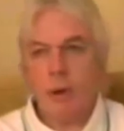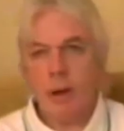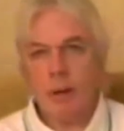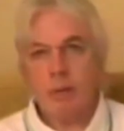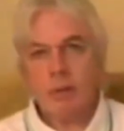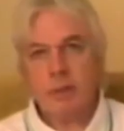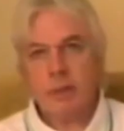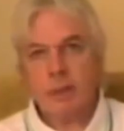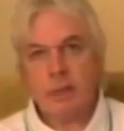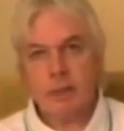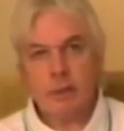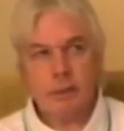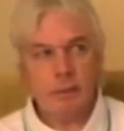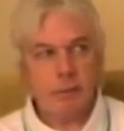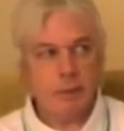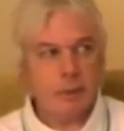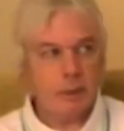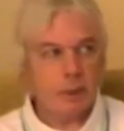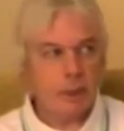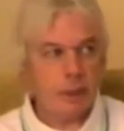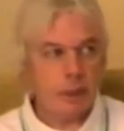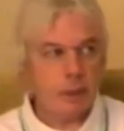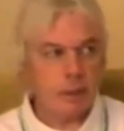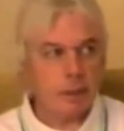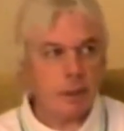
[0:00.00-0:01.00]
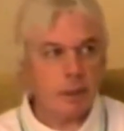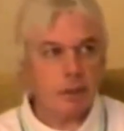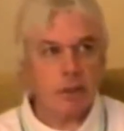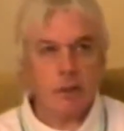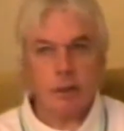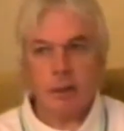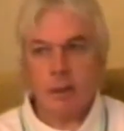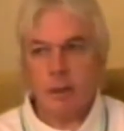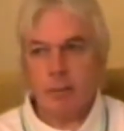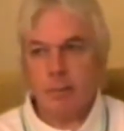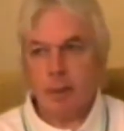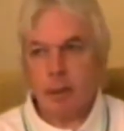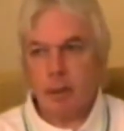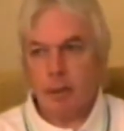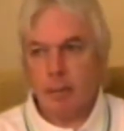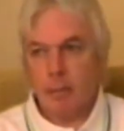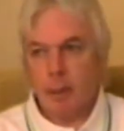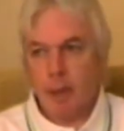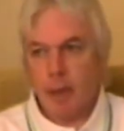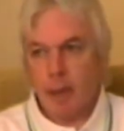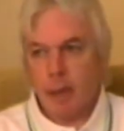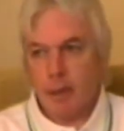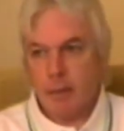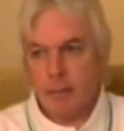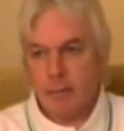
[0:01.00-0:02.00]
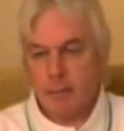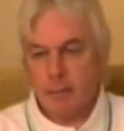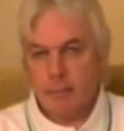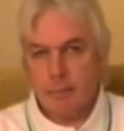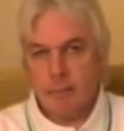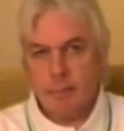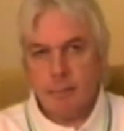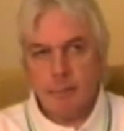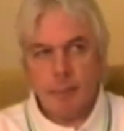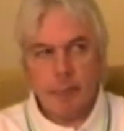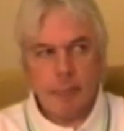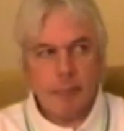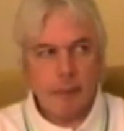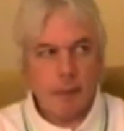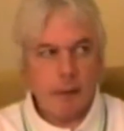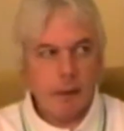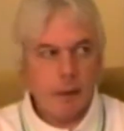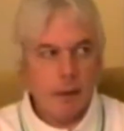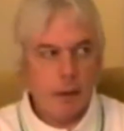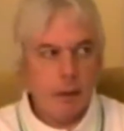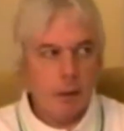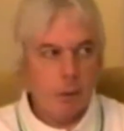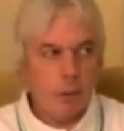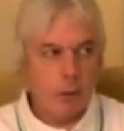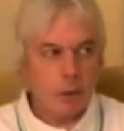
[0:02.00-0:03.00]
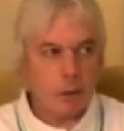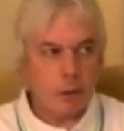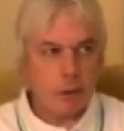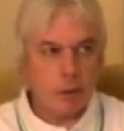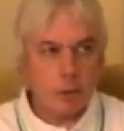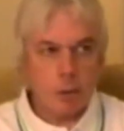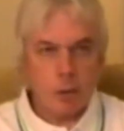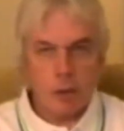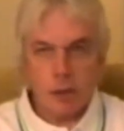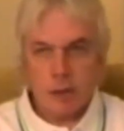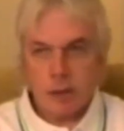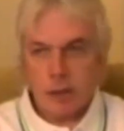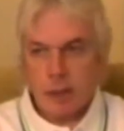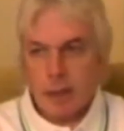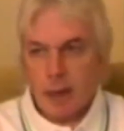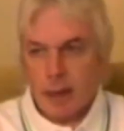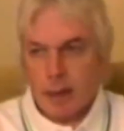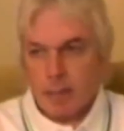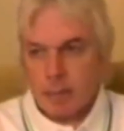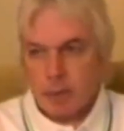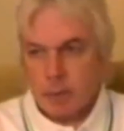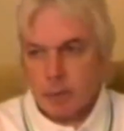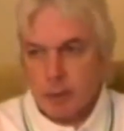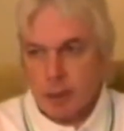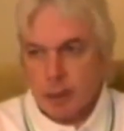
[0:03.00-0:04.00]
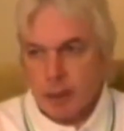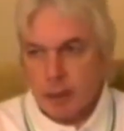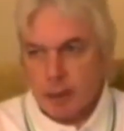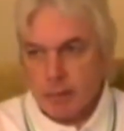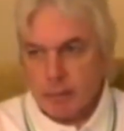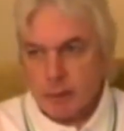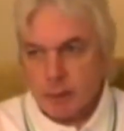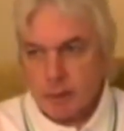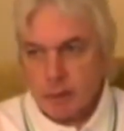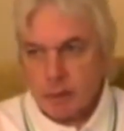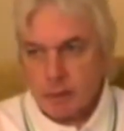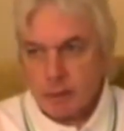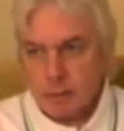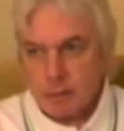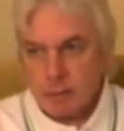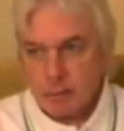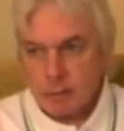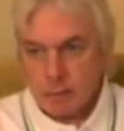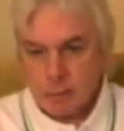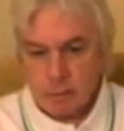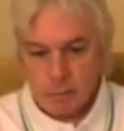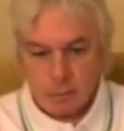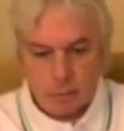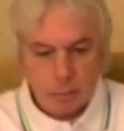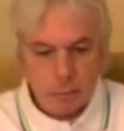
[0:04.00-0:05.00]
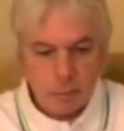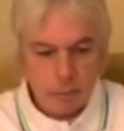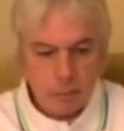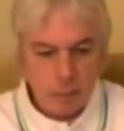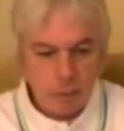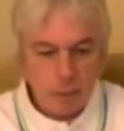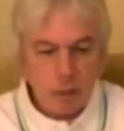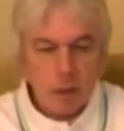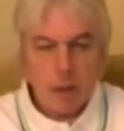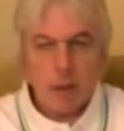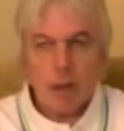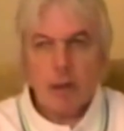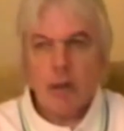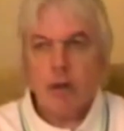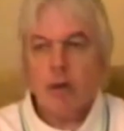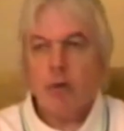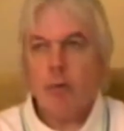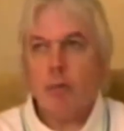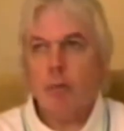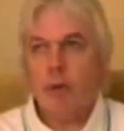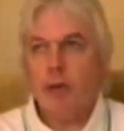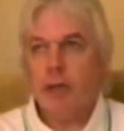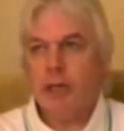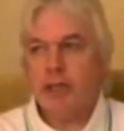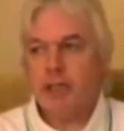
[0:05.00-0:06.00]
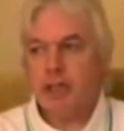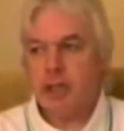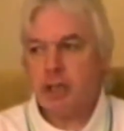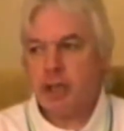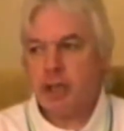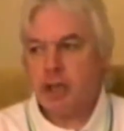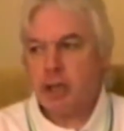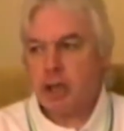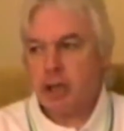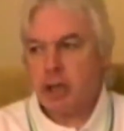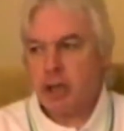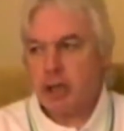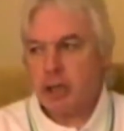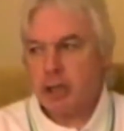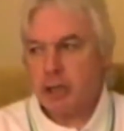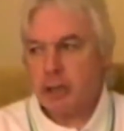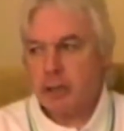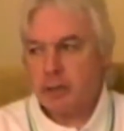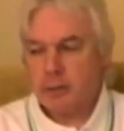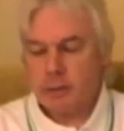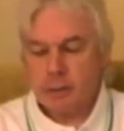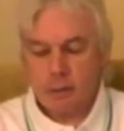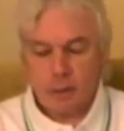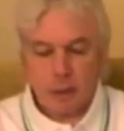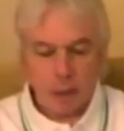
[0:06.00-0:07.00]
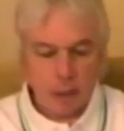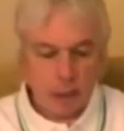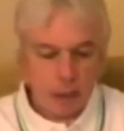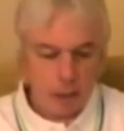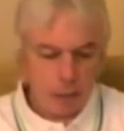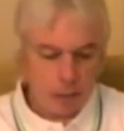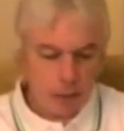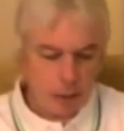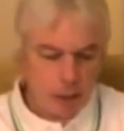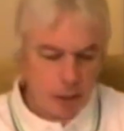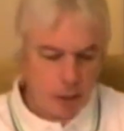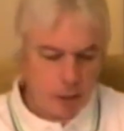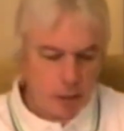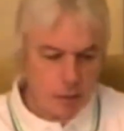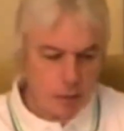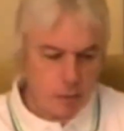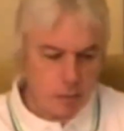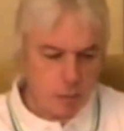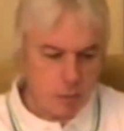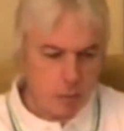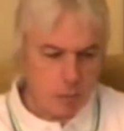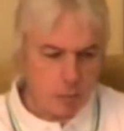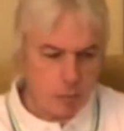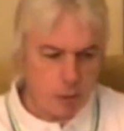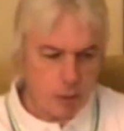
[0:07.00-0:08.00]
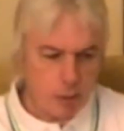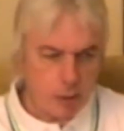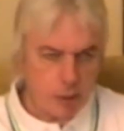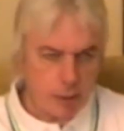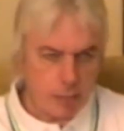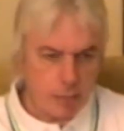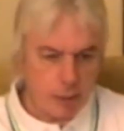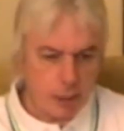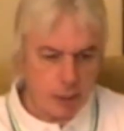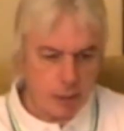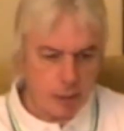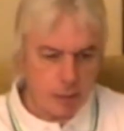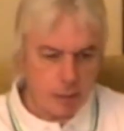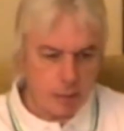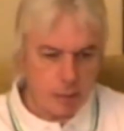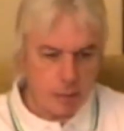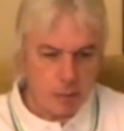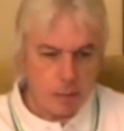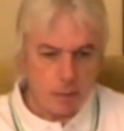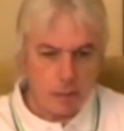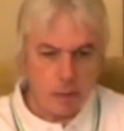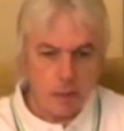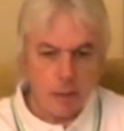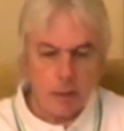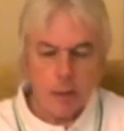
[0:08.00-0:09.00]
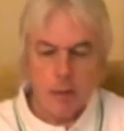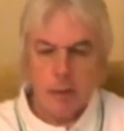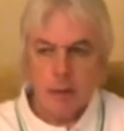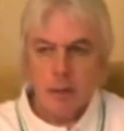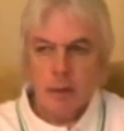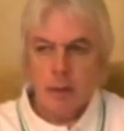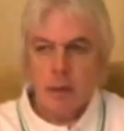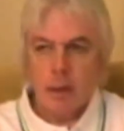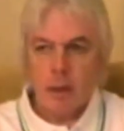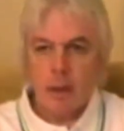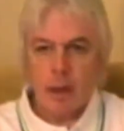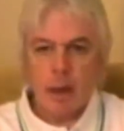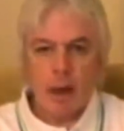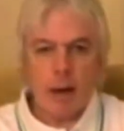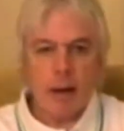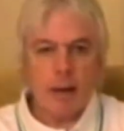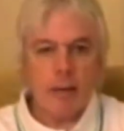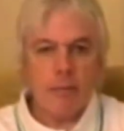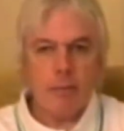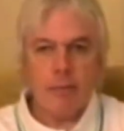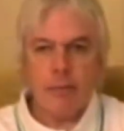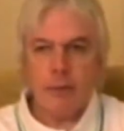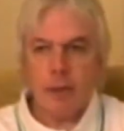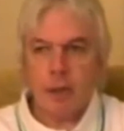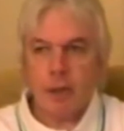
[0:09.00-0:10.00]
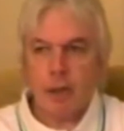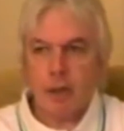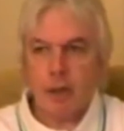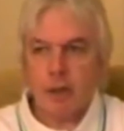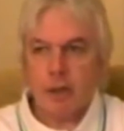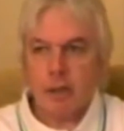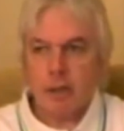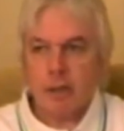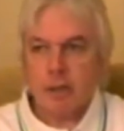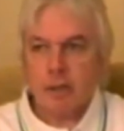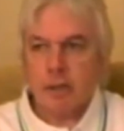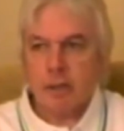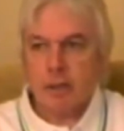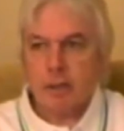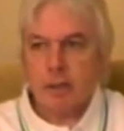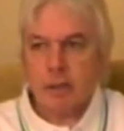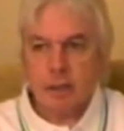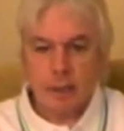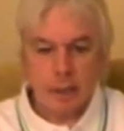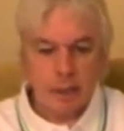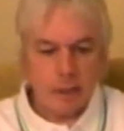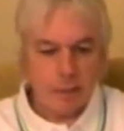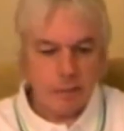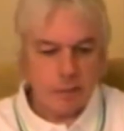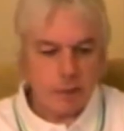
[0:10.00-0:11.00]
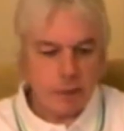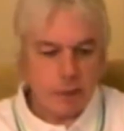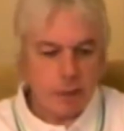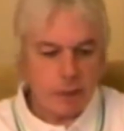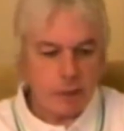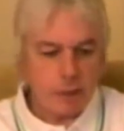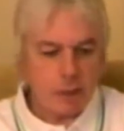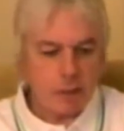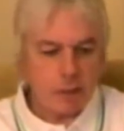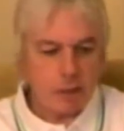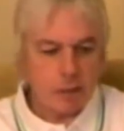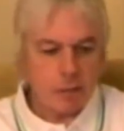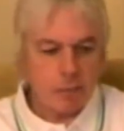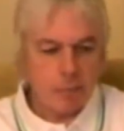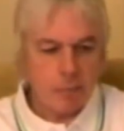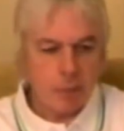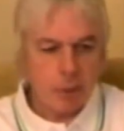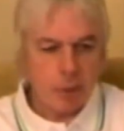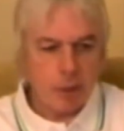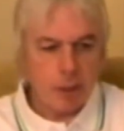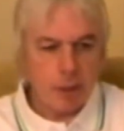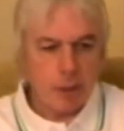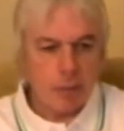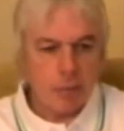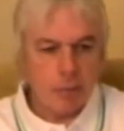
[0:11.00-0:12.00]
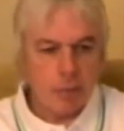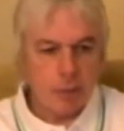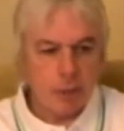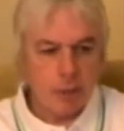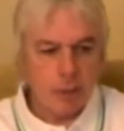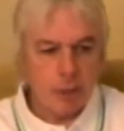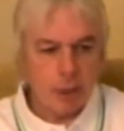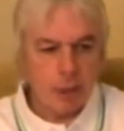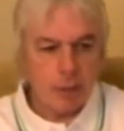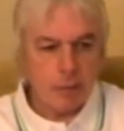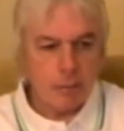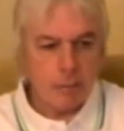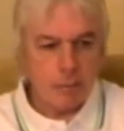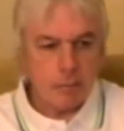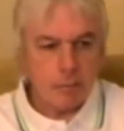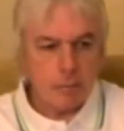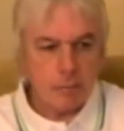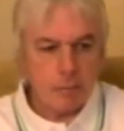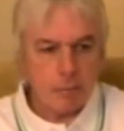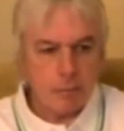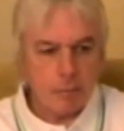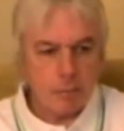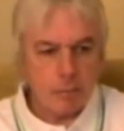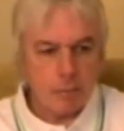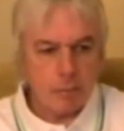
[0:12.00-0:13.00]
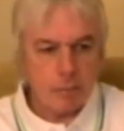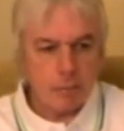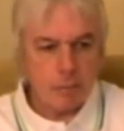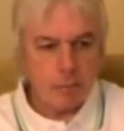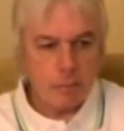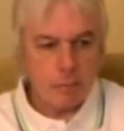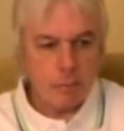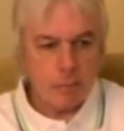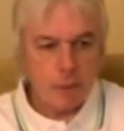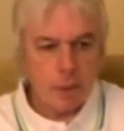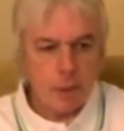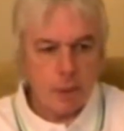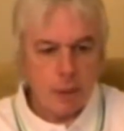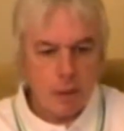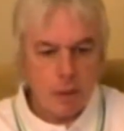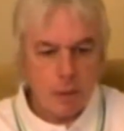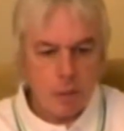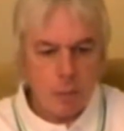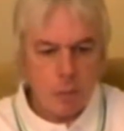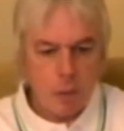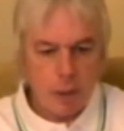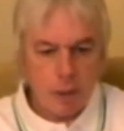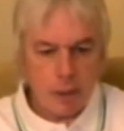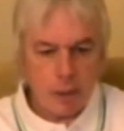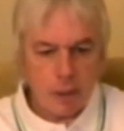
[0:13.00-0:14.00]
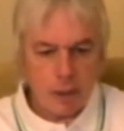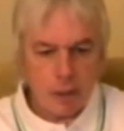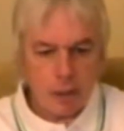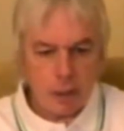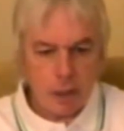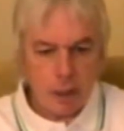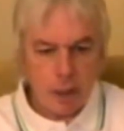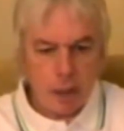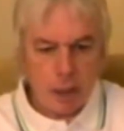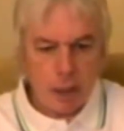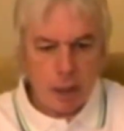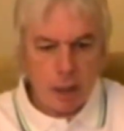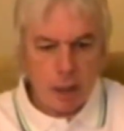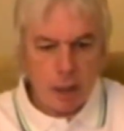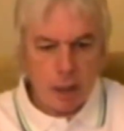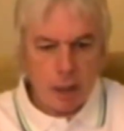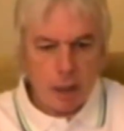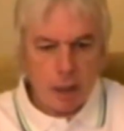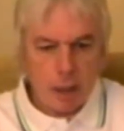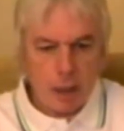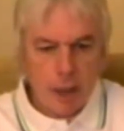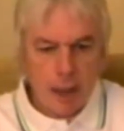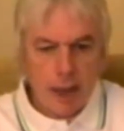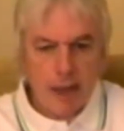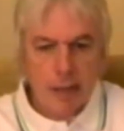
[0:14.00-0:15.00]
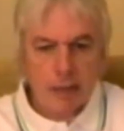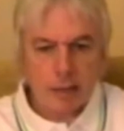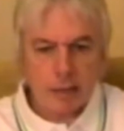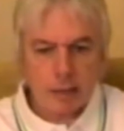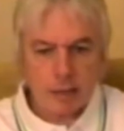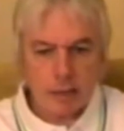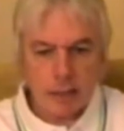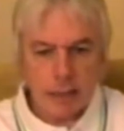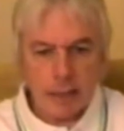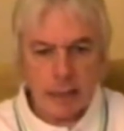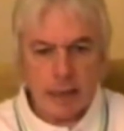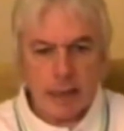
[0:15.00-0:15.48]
what I would say to them is this. Let's look at the bottom line. What's the worst can happen to any of us? We die. Okay, so what does that mean? Our infinite consciousness leaves this body computer, which acts as a